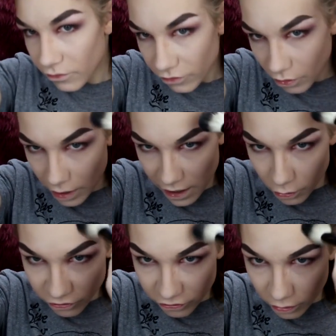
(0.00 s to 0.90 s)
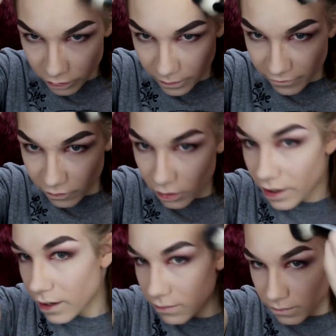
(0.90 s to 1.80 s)
So I always start with my
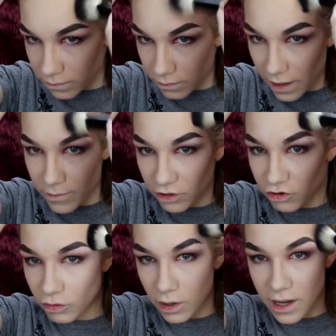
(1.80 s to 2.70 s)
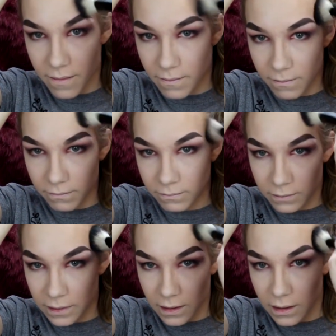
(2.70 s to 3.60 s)
forehead. I'm not sure why,
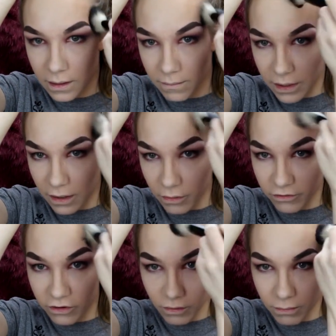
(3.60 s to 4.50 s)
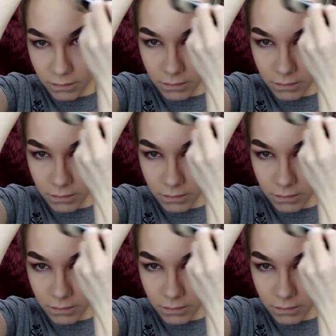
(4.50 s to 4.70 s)
but I always do.